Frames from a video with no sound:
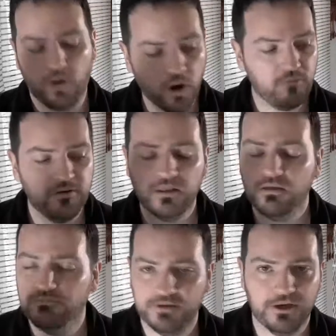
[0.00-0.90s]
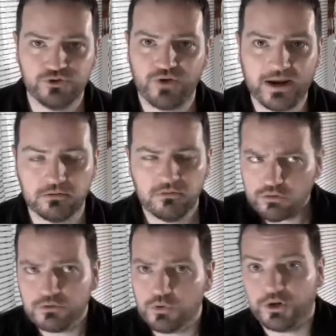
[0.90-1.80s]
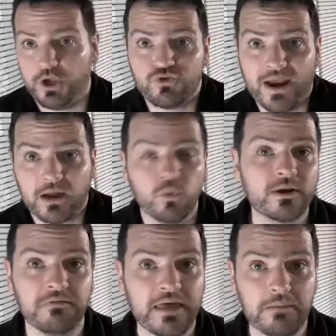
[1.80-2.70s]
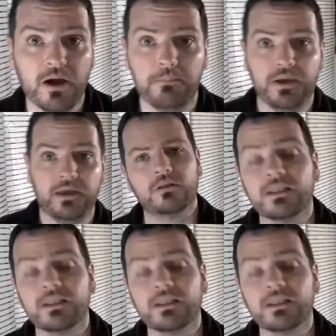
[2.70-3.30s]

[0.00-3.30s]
of the video track or an audio track, whatever that might be.